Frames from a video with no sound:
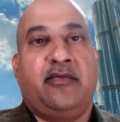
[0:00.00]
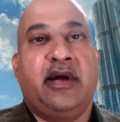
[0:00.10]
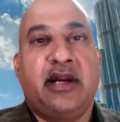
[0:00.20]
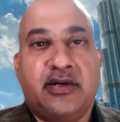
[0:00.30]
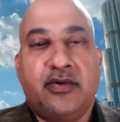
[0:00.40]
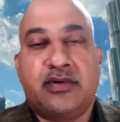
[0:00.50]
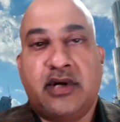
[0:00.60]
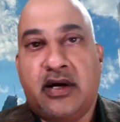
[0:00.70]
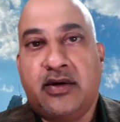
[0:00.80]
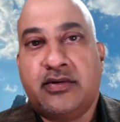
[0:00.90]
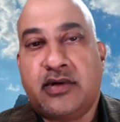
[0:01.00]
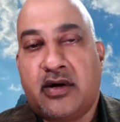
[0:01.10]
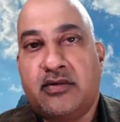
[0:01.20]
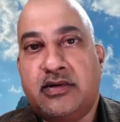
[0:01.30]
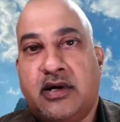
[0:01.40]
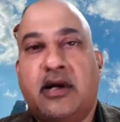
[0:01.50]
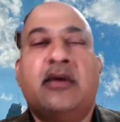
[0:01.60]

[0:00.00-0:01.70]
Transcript: Various user accounts are right.